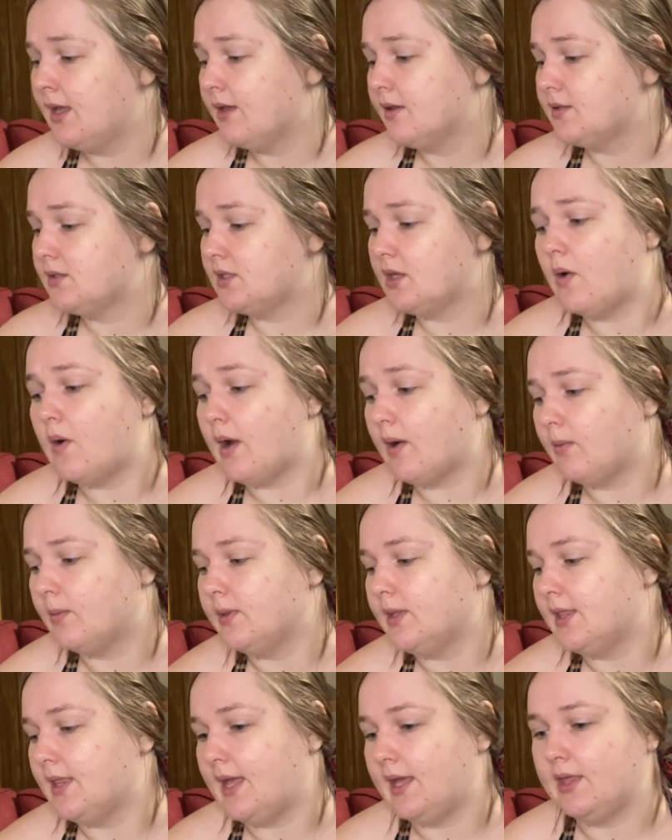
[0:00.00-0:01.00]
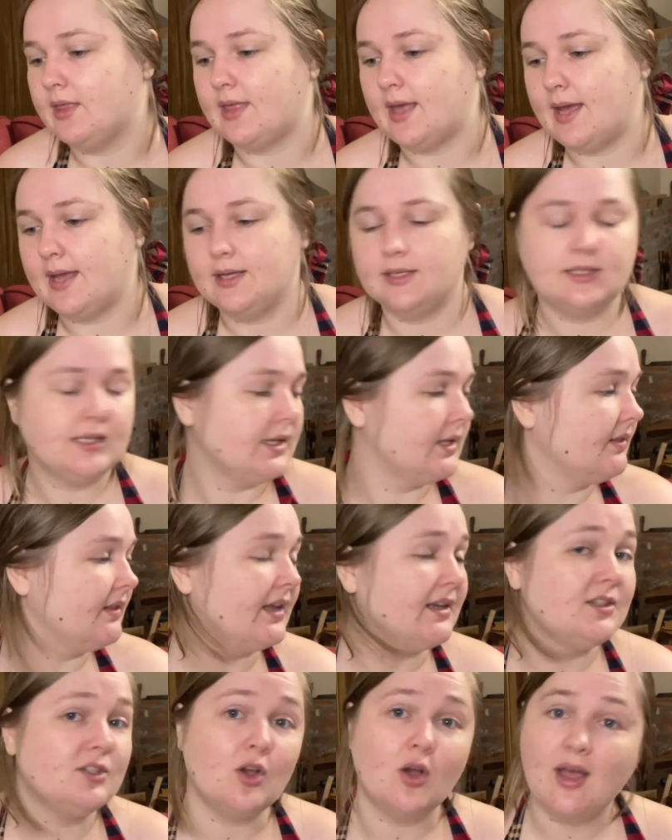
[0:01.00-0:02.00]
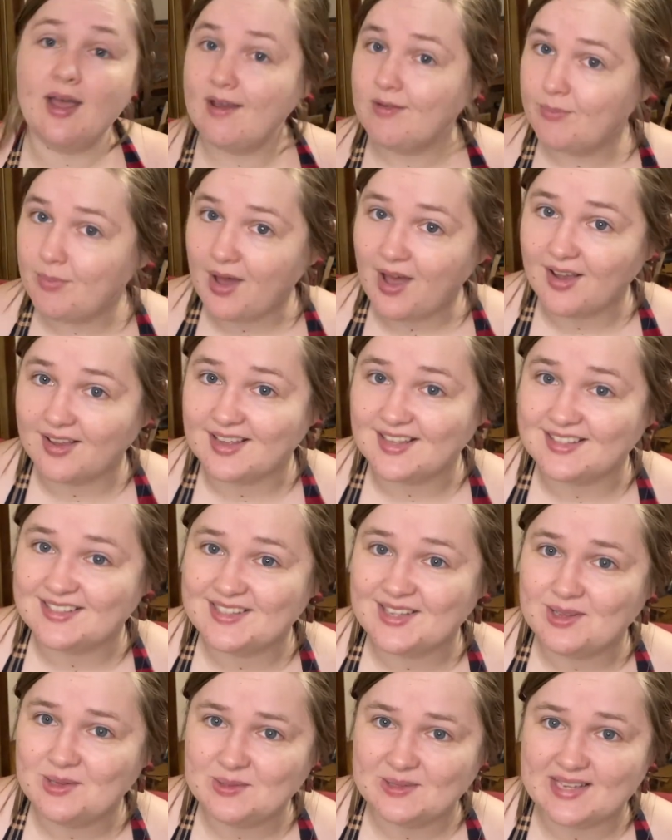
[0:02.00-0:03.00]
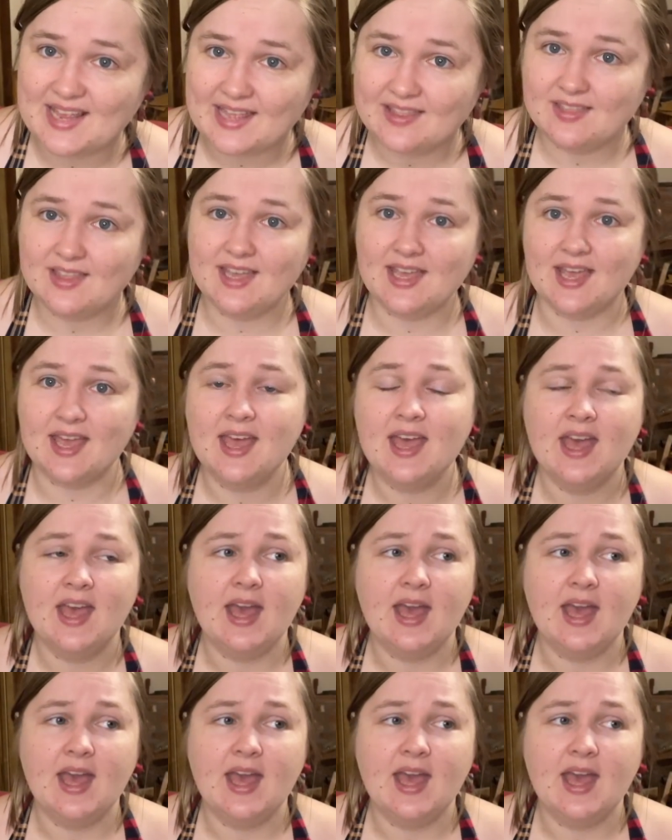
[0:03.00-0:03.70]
So I really like that. They don't have pockets though, sadly.